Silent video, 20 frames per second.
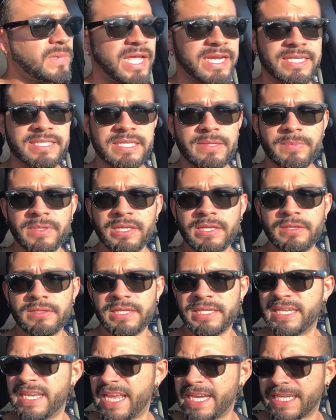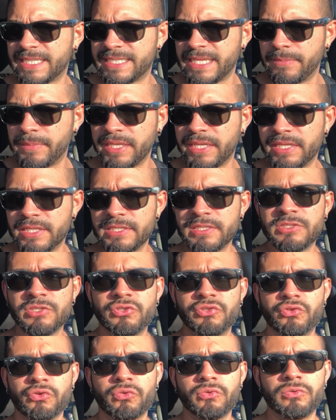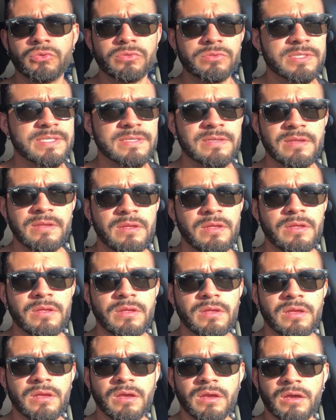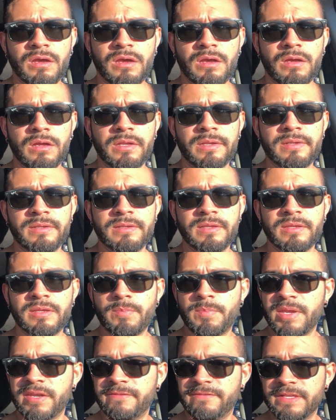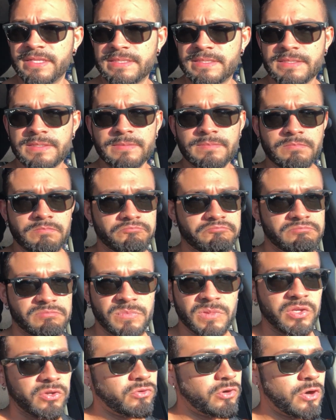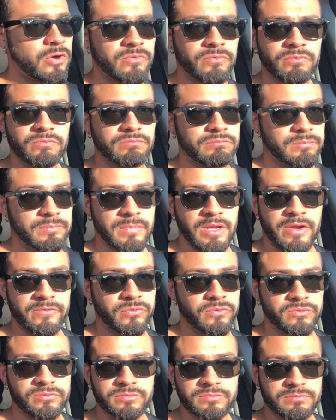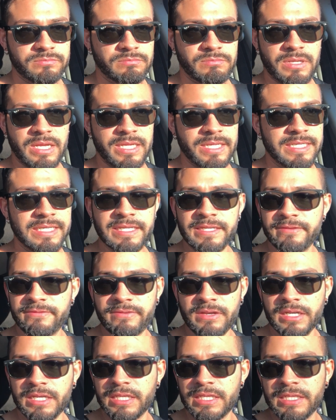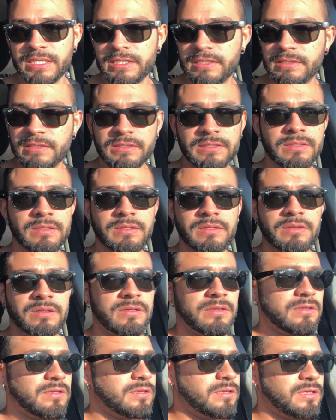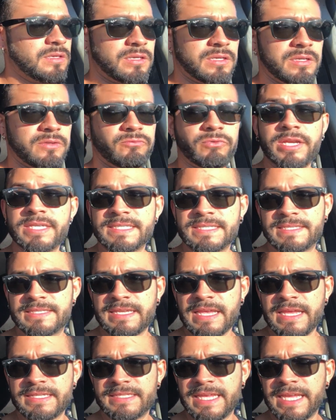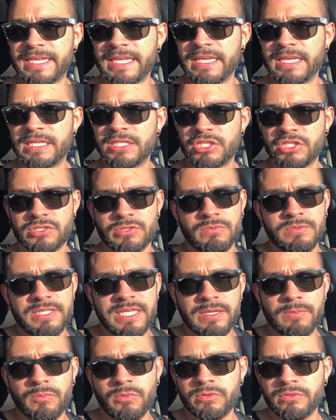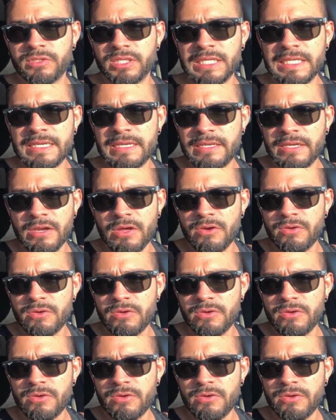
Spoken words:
academia journals on the benefits. There aren't ever any fucking risks at taking it. Just don't take more than,